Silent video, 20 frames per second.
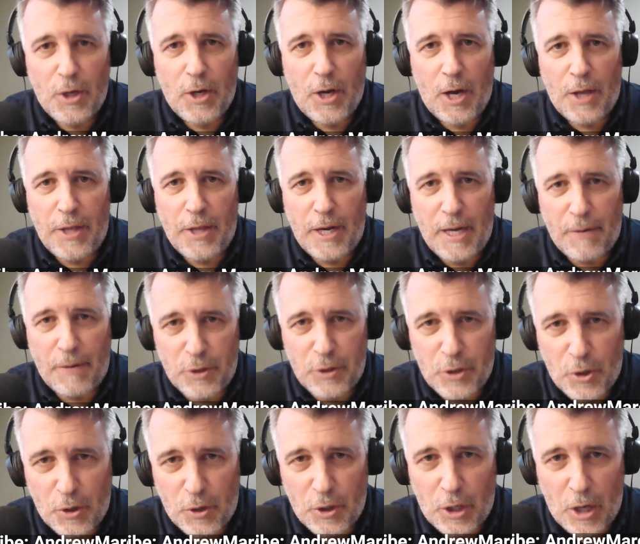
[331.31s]
They never
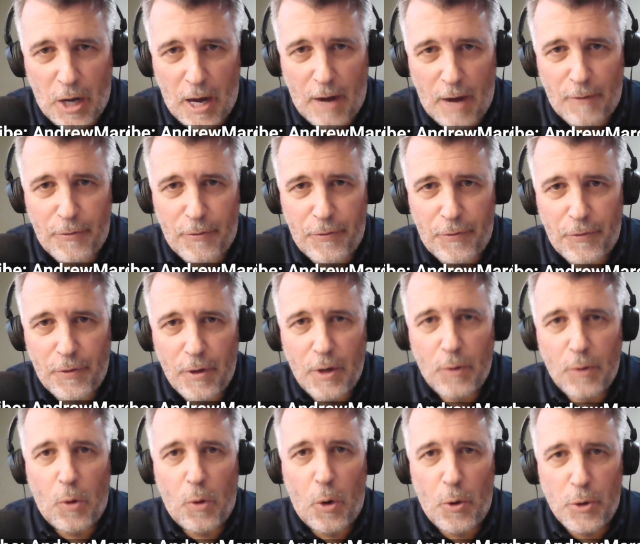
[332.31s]
turn it off.
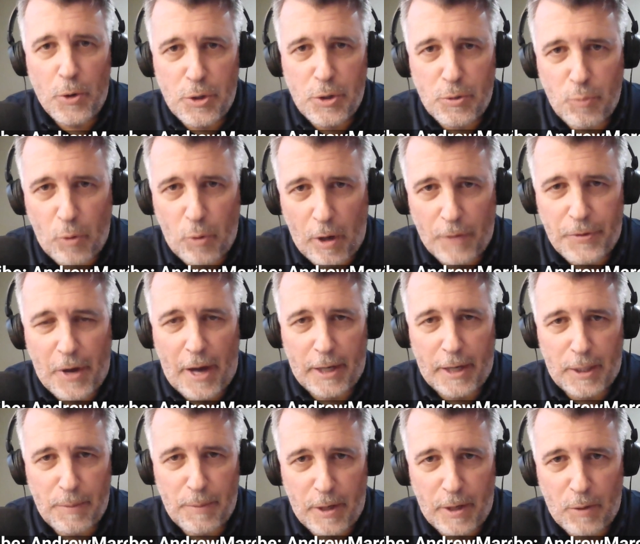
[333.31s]
Woj, well
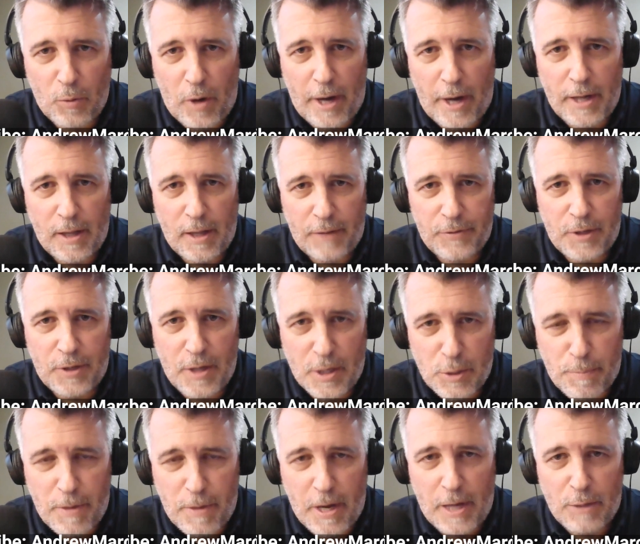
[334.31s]
documented why he left
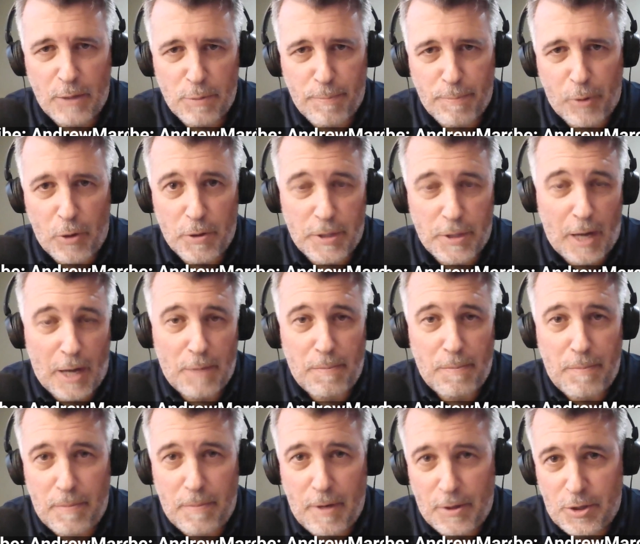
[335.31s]
ESPN. He was burnt out.
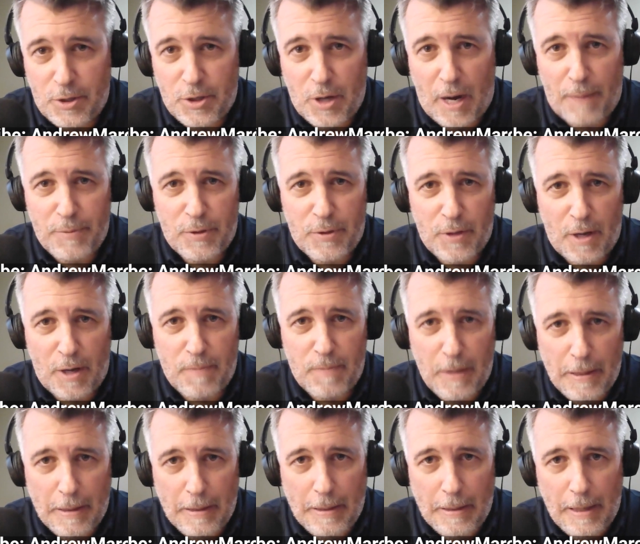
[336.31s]
And as Sham said,
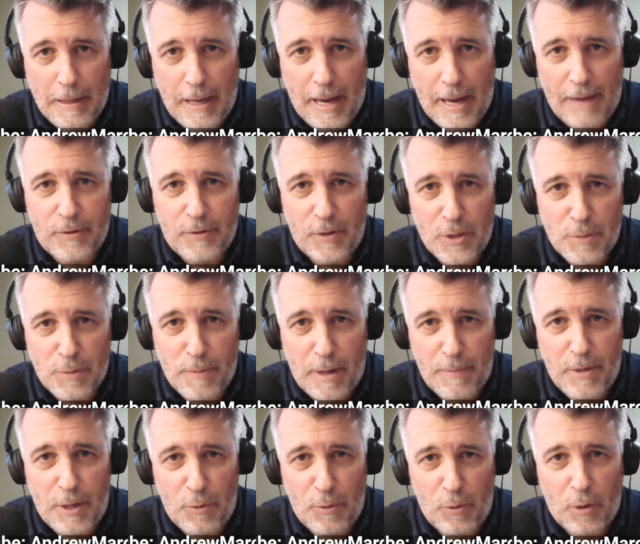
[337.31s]
after this,
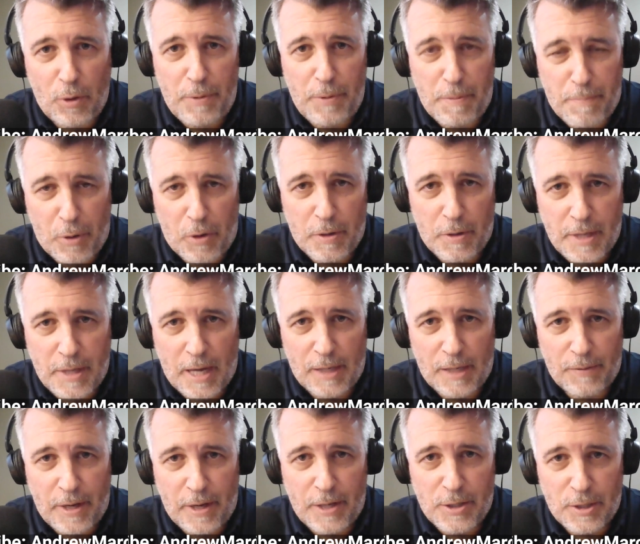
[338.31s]
maybe he will be burnt
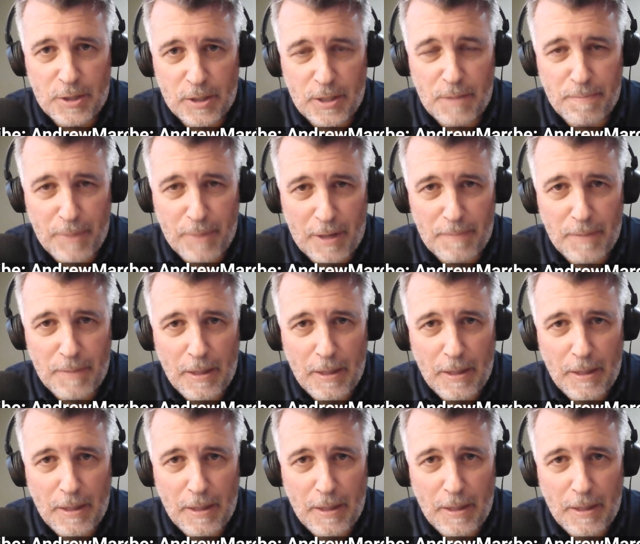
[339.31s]
out eventually. But